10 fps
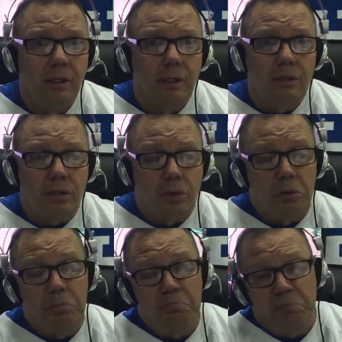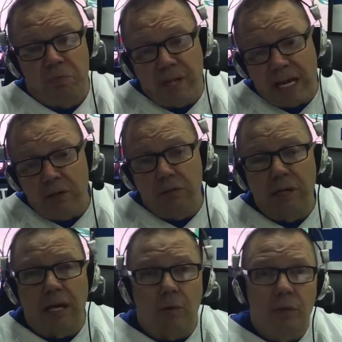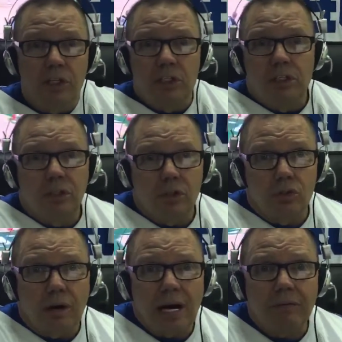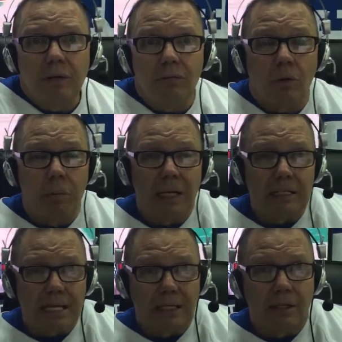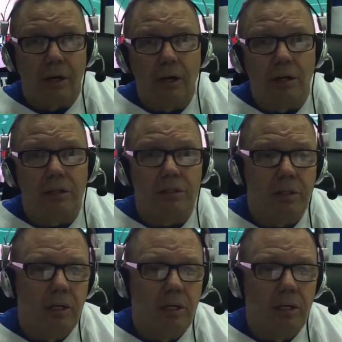So now you've got to reach into the draft and replace Alan Hearns.